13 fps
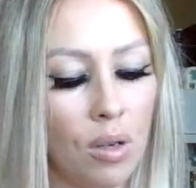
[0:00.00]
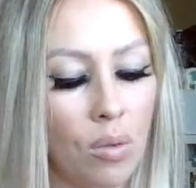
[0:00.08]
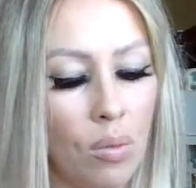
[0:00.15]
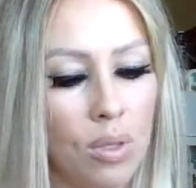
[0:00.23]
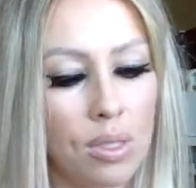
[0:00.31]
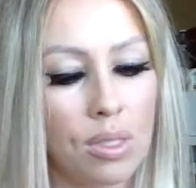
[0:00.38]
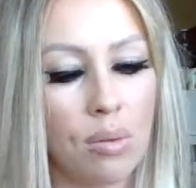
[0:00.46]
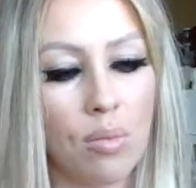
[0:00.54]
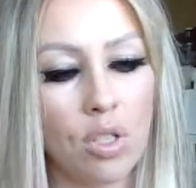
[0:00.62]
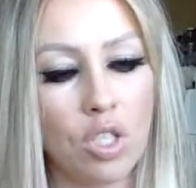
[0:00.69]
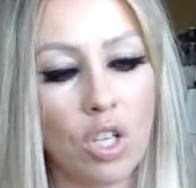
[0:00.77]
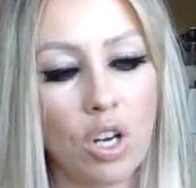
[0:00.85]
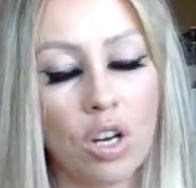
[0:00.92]
wasn't
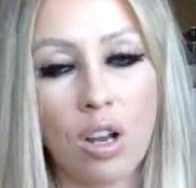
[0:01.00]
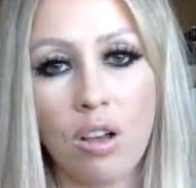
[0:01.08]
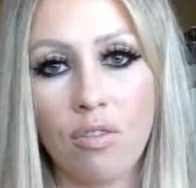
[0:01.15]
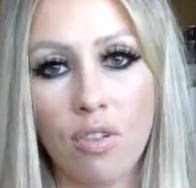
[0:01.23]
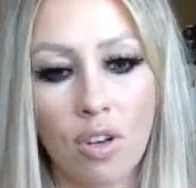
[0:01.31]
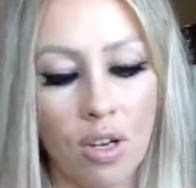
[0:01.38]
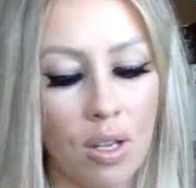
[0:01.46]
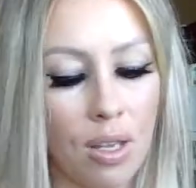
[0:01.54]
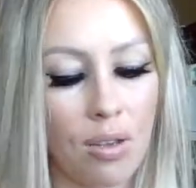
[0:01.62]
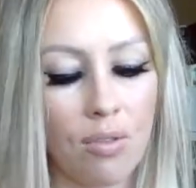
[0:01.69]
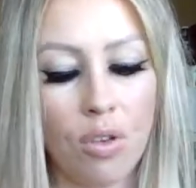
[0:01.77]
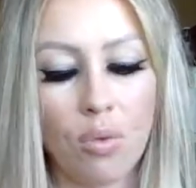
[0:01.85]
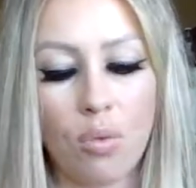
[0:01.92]
mature enough or didn't
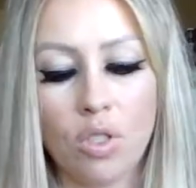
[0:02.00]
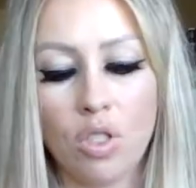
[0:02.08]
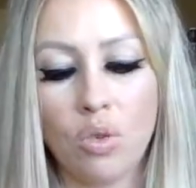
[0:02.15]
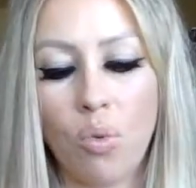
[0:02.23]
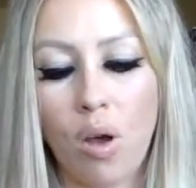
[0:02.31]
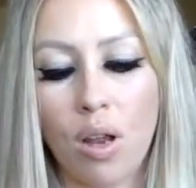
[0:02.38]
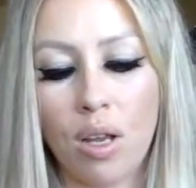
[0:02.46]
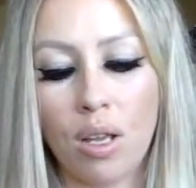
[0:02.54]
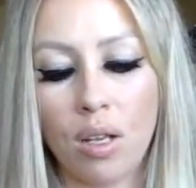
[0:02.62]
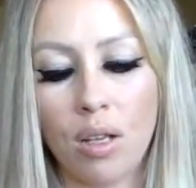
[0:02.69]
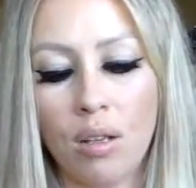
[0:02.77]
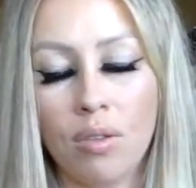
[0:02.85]
give you what you wanted